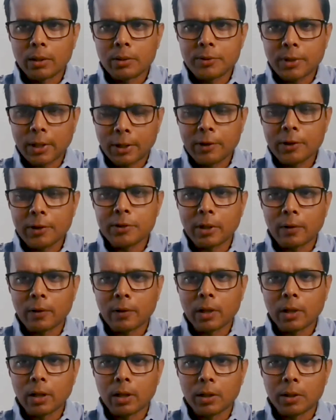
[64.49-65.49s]
Secretary
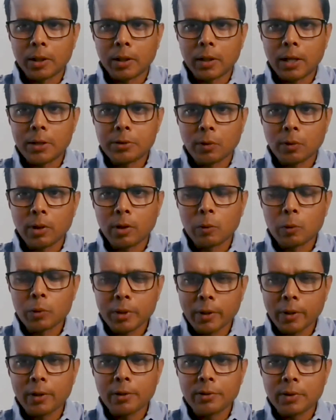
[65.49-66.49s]
General Antonio
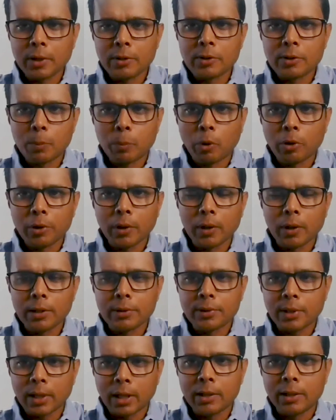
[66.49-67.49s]
Guterres is
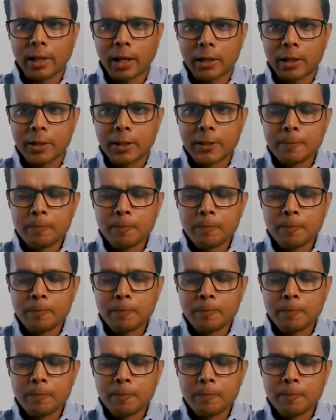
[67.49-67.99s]
reportedly said that